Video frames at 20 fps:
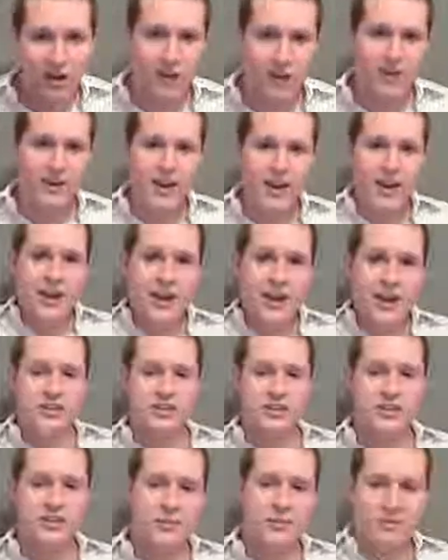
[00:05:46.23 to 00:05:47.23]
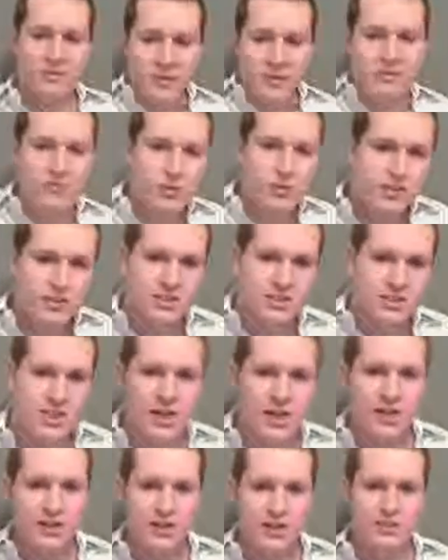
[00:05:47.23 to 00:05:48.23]
Okay, at your job? If you just
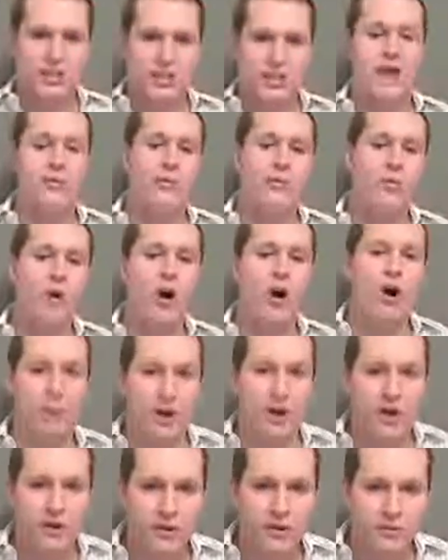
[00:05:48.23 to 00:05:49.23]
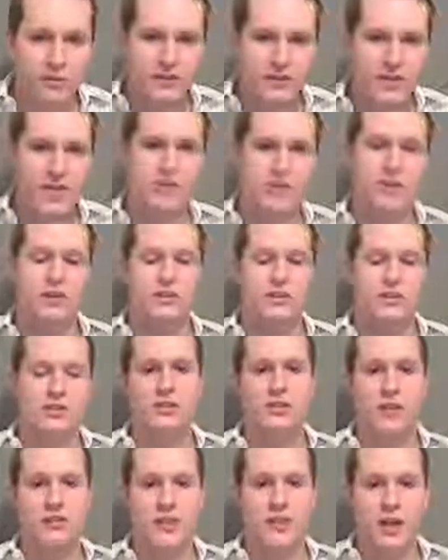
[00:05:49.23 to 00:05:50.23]
stayed at your job at Walmart for 10 years,
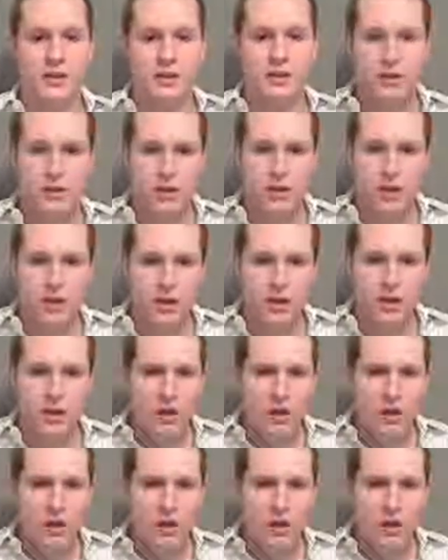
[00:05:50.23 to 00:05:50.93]
do you get tenure?